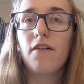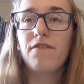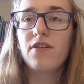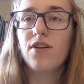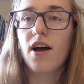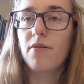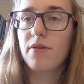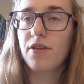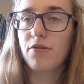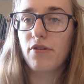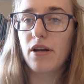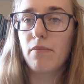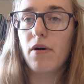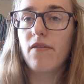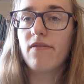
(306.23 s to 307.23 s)
I feel like with
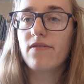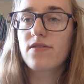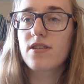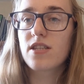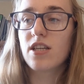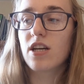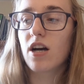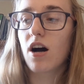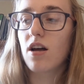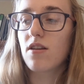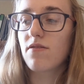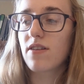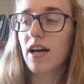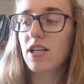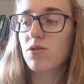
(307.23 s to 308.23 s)
3 months you
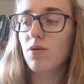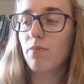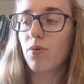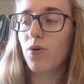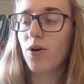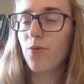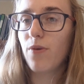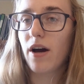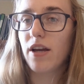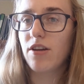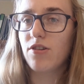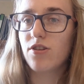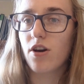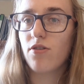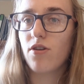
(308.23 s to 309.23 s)
kind of get to a point where
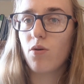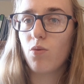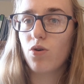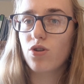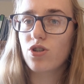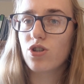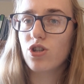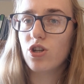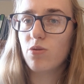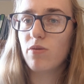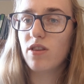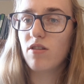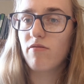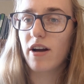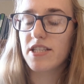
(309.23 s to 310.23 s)
you don't know what to do
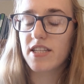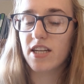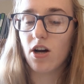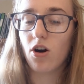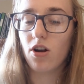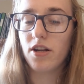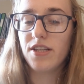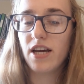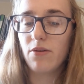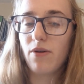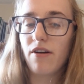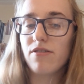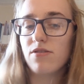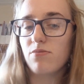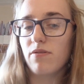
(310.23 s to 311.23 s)
with the rest of your holiday,
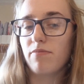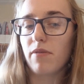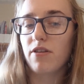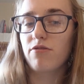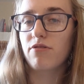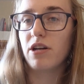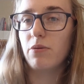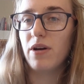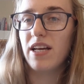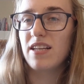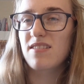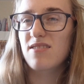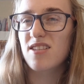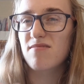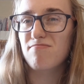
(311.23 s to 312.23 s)
whereas with my 3
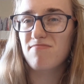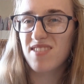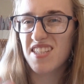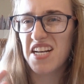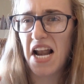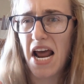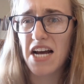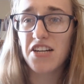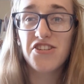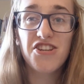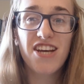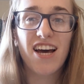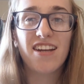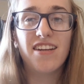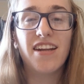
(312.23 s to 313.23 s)
weeks
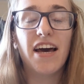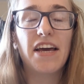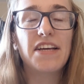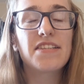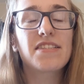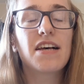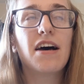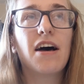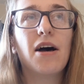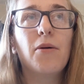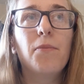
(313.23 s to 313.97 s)
slash 10 days,